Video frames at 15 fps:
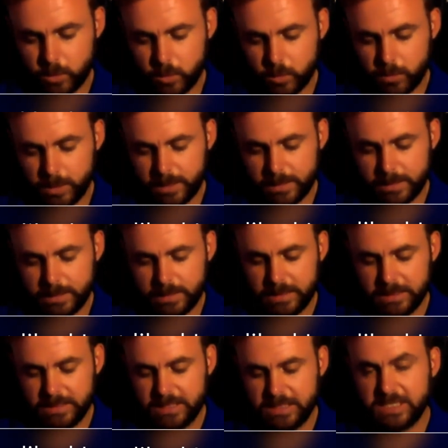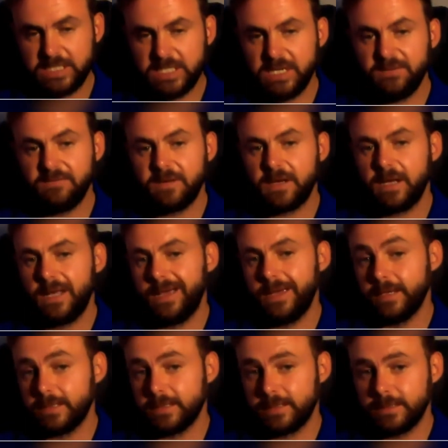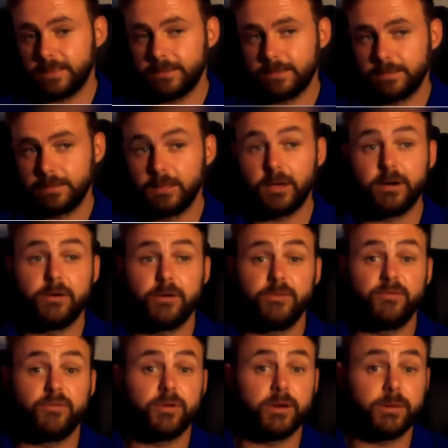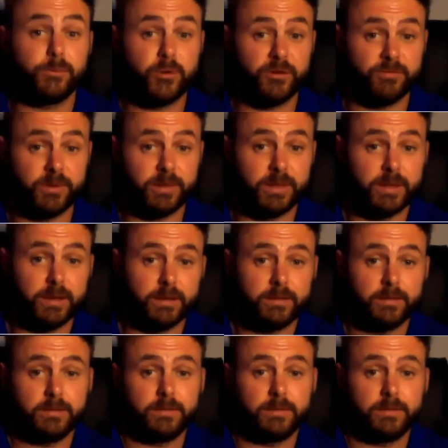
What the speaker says: 27 likes. A lot of room for improvement there.